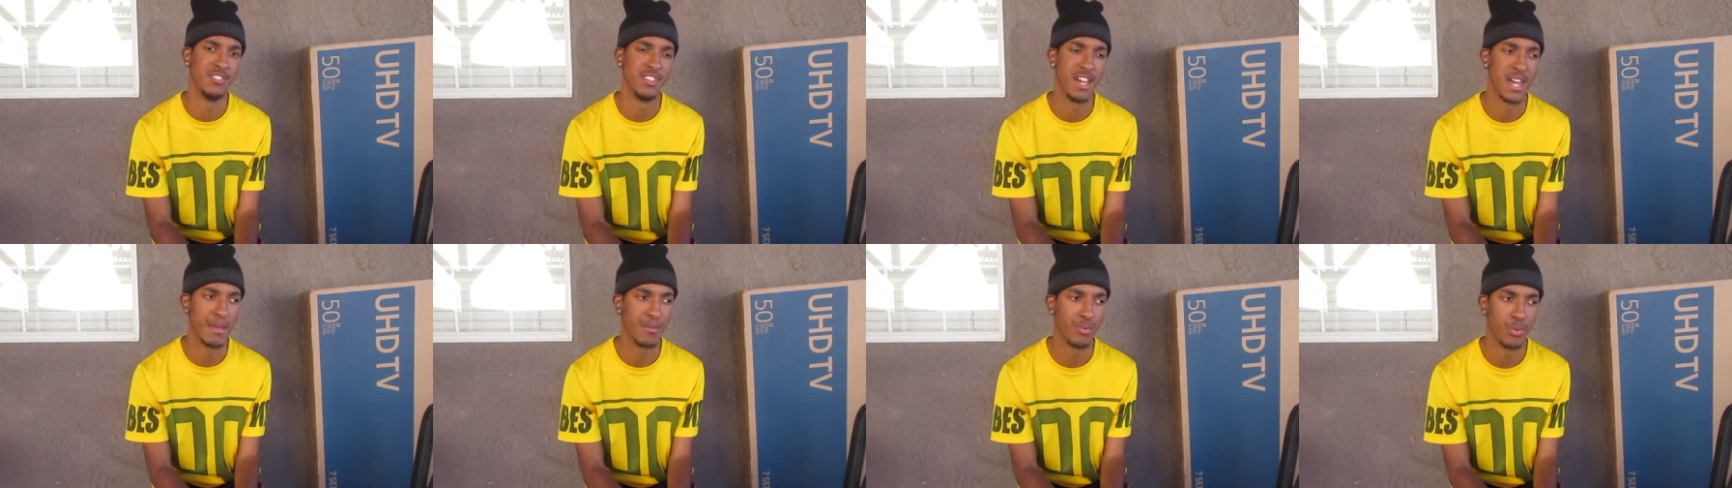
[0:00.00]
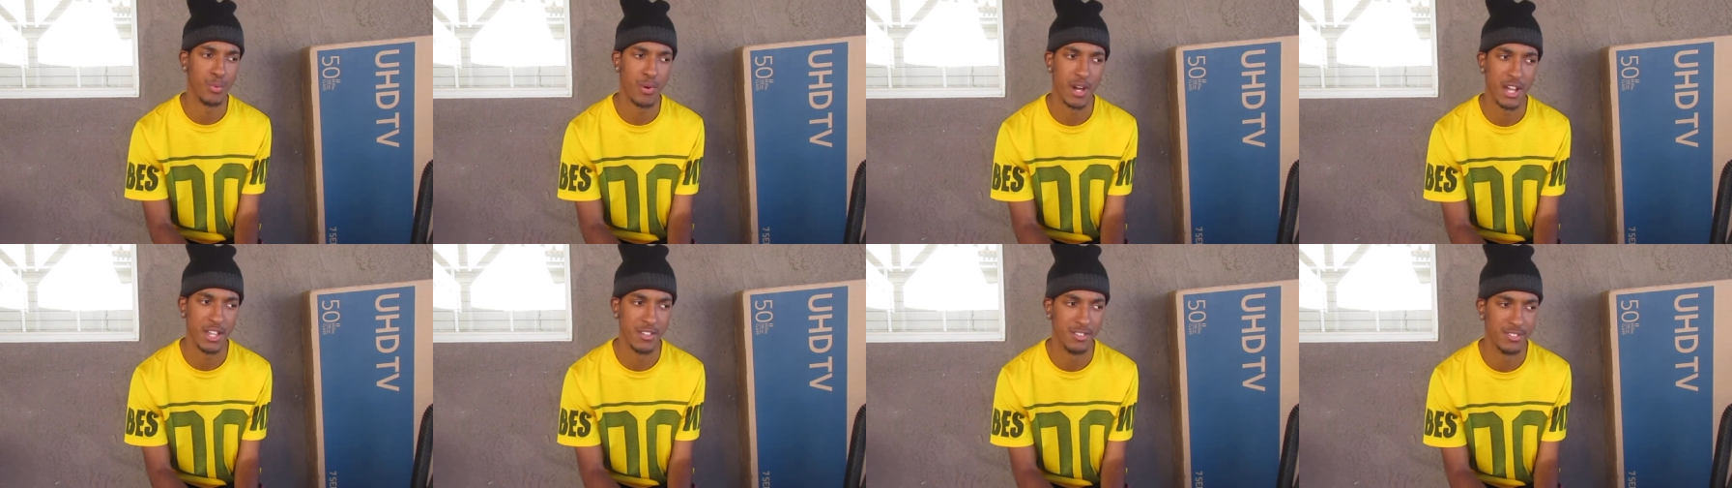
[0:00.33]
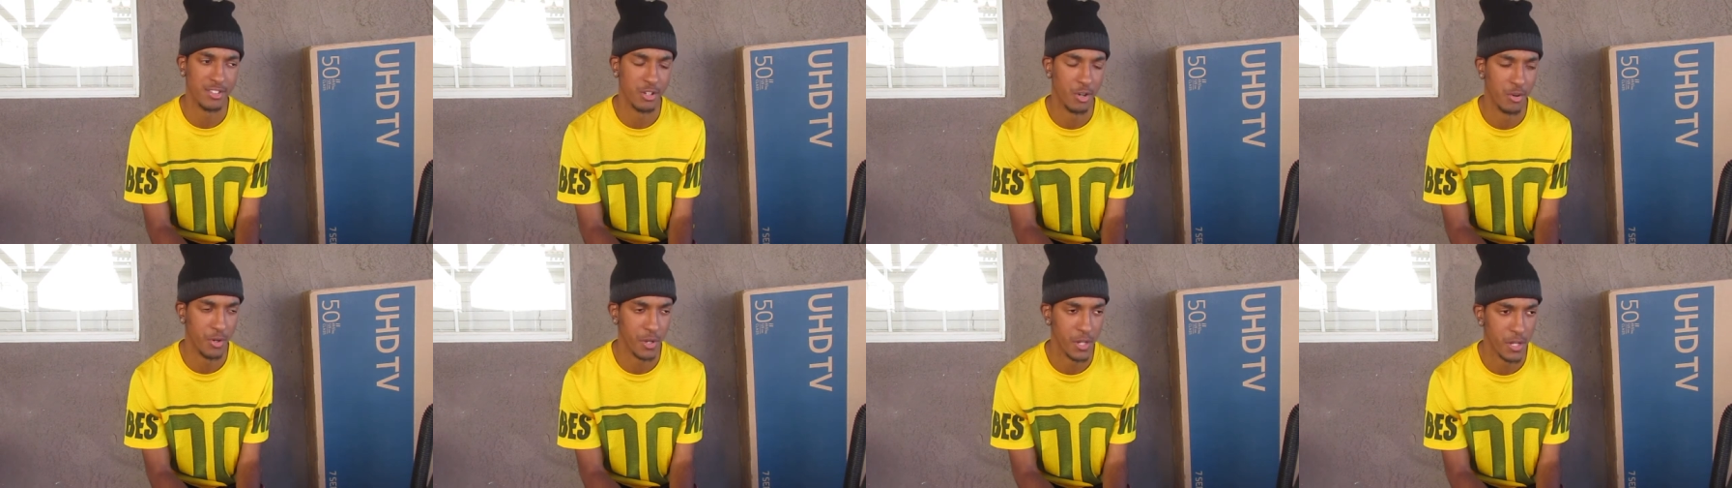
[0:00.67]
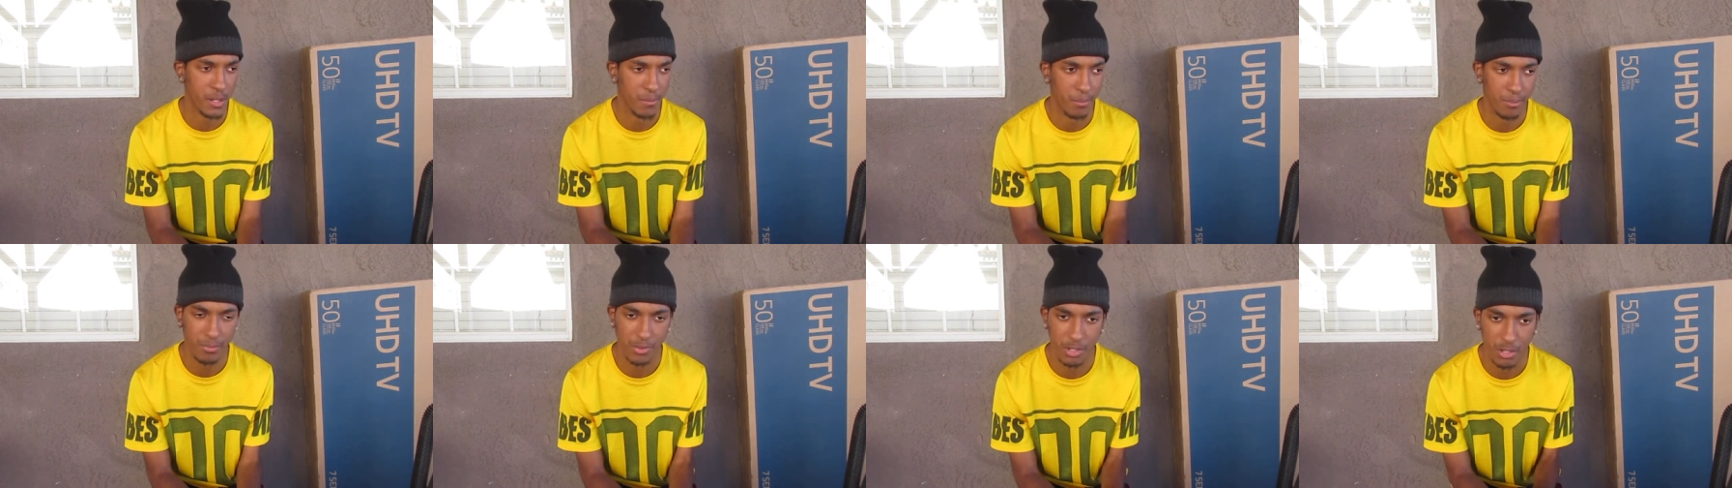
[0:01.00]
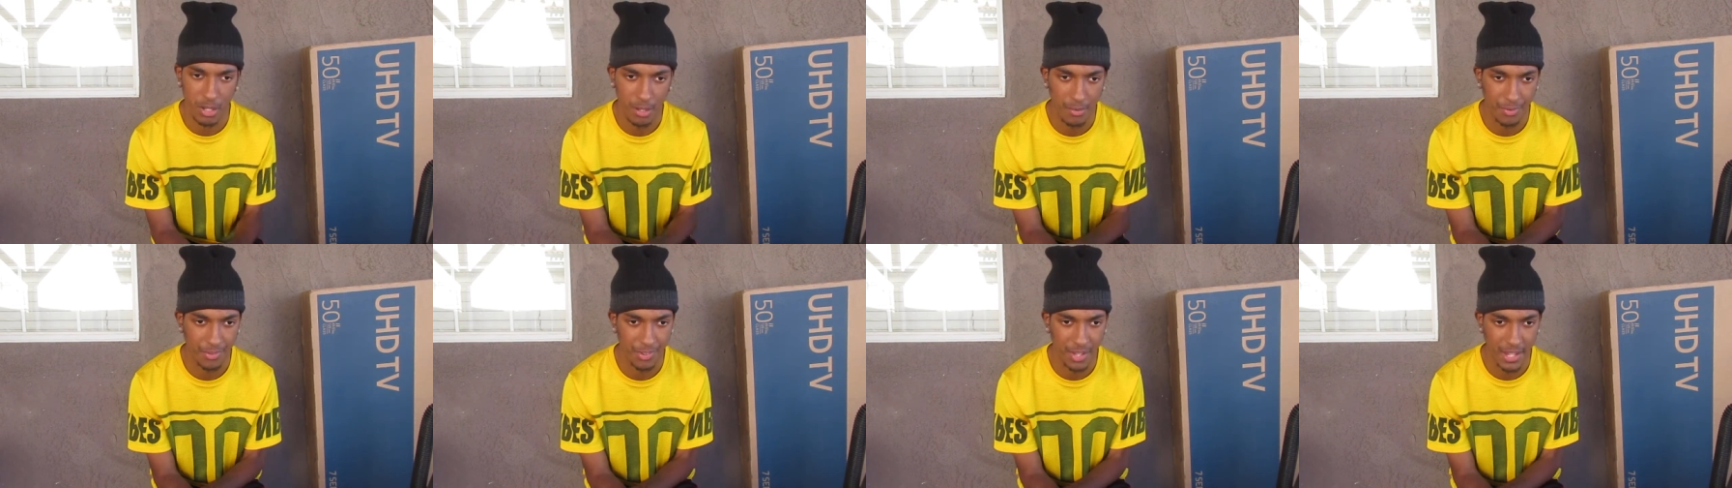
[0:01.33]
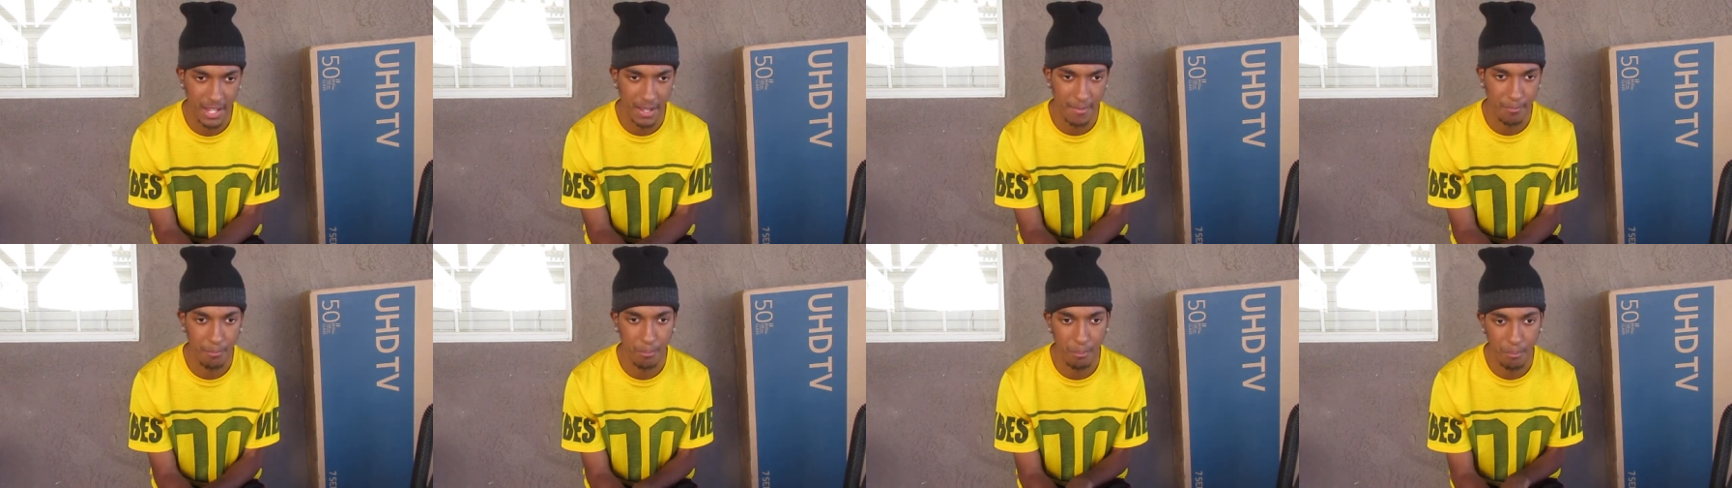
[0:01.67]
James White showed up. You know what I'm
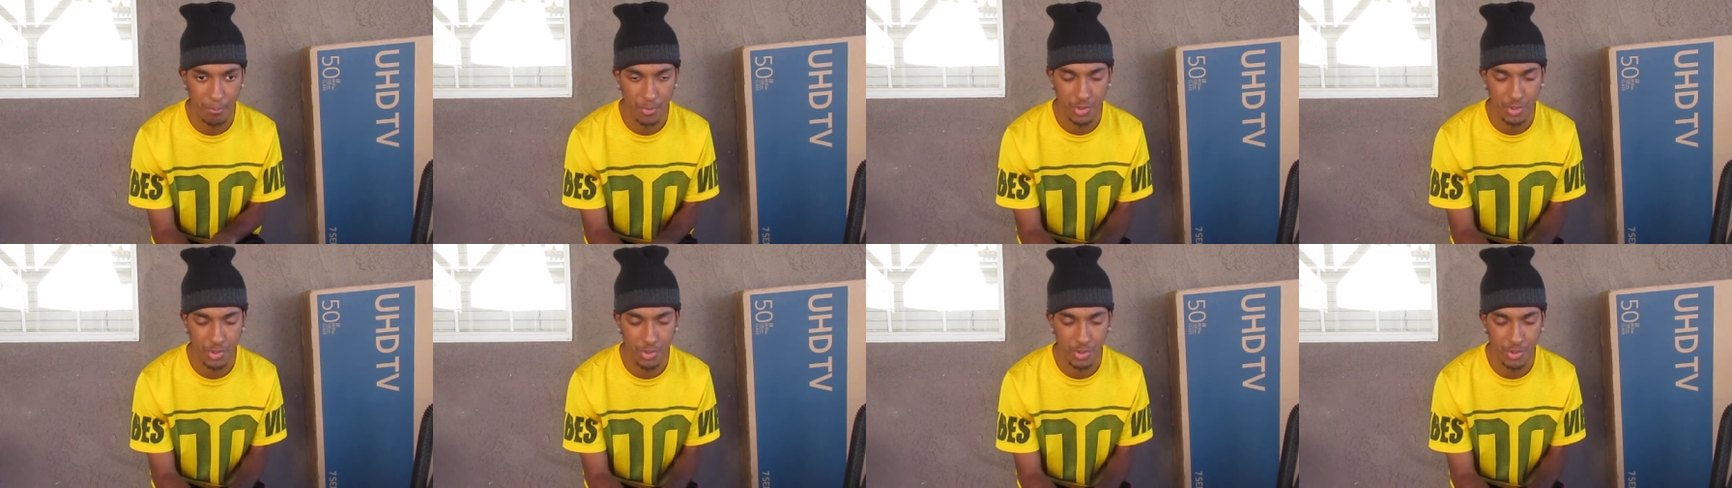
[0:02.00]
saying?